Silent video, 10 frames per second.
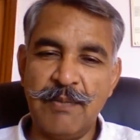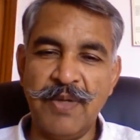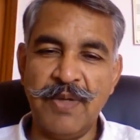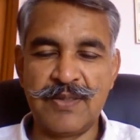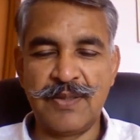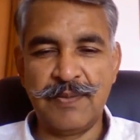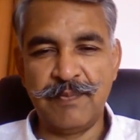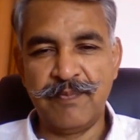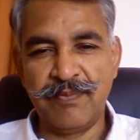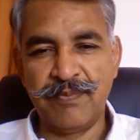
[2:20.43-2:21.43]
But
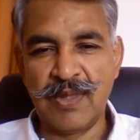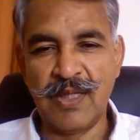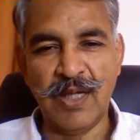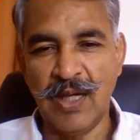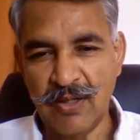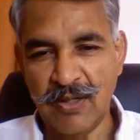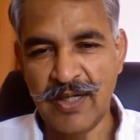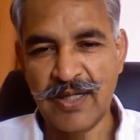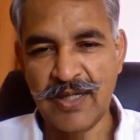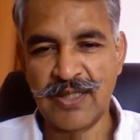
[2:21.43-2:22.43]
the
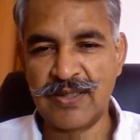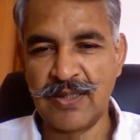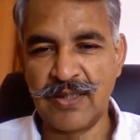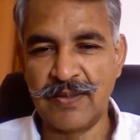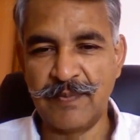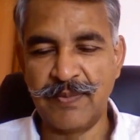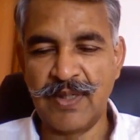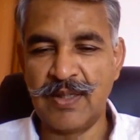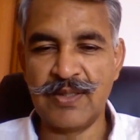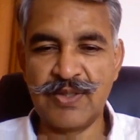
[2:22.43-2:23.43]
unorganized sector
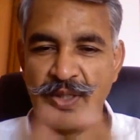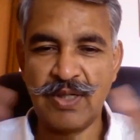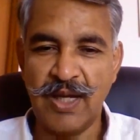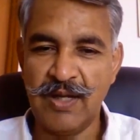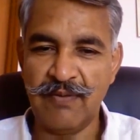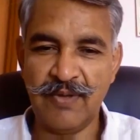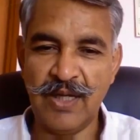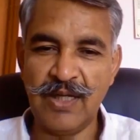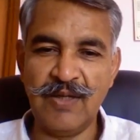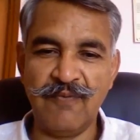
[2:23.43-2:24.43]
does not have
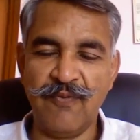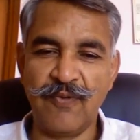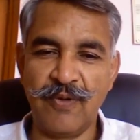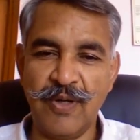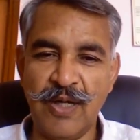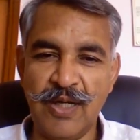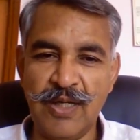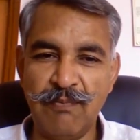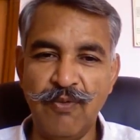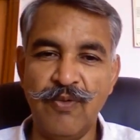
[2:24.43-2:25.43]
any
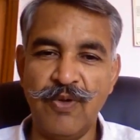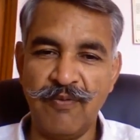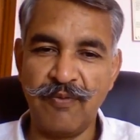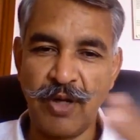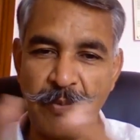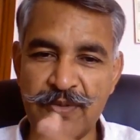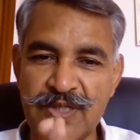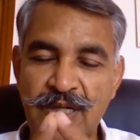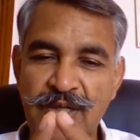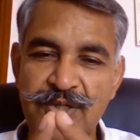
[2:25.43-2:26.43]
mode of
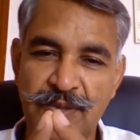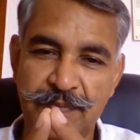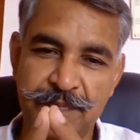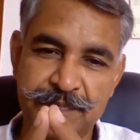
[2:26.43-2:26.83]
representation.